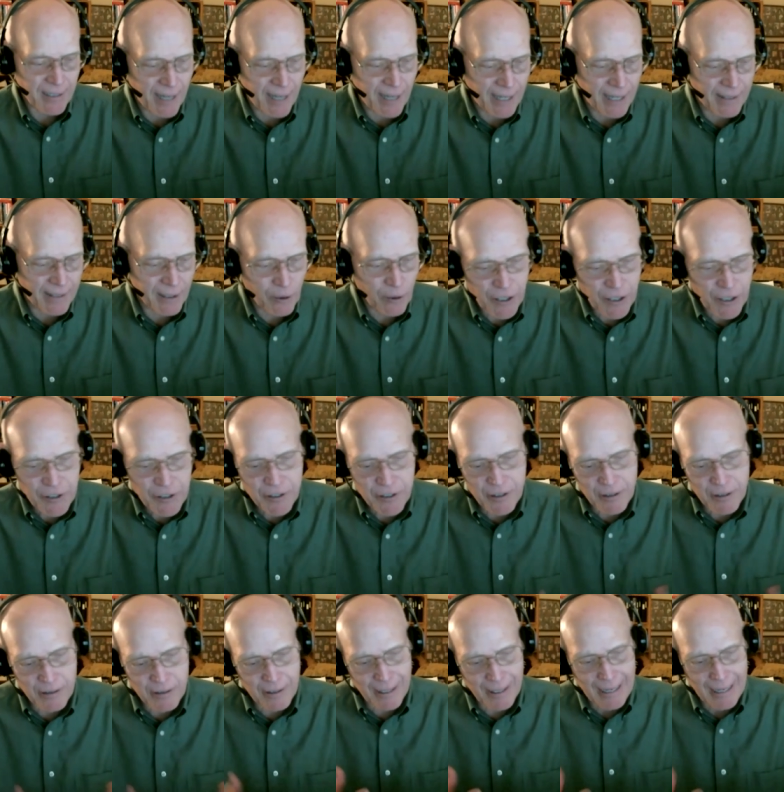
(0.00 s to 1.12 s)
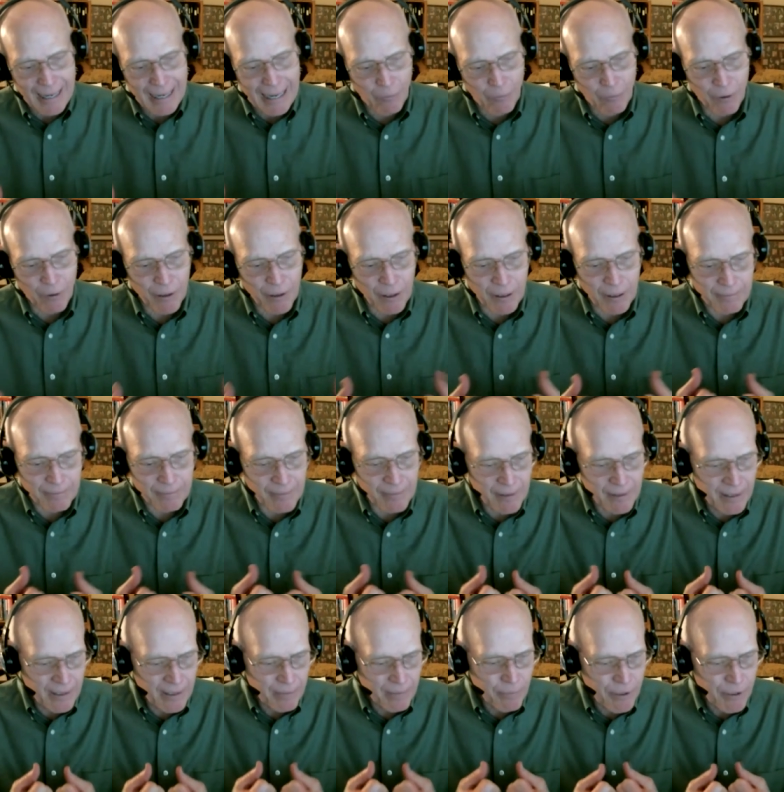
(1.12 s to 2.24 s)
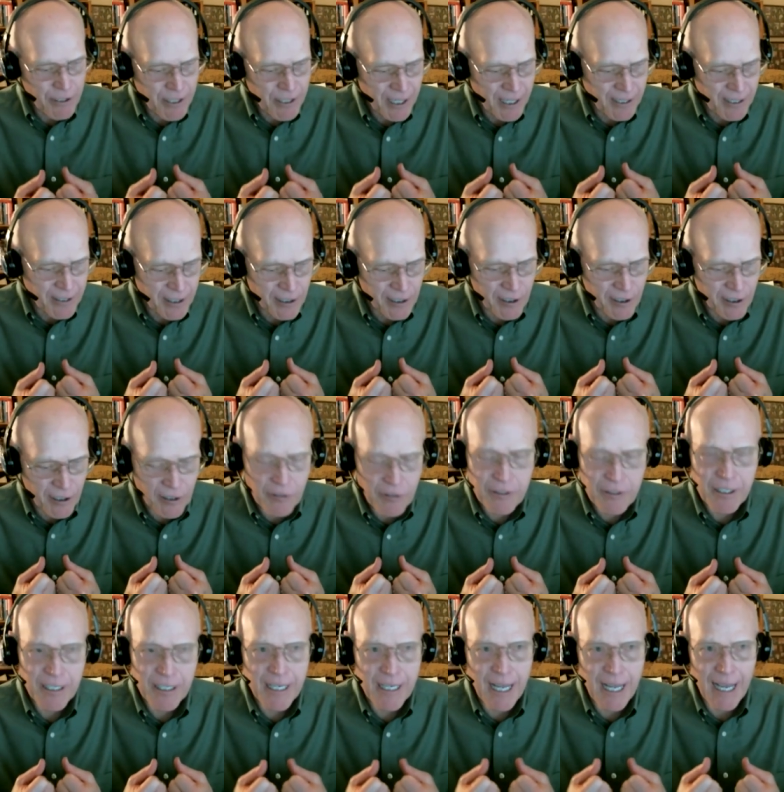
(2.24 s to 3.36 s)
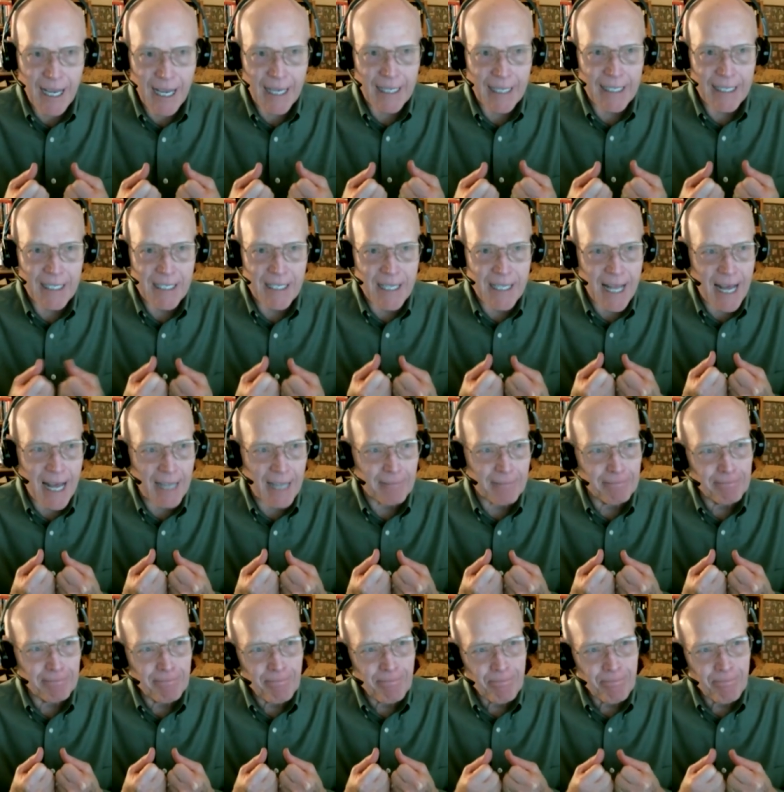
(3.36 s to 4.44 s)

And the question I want to present to you today is that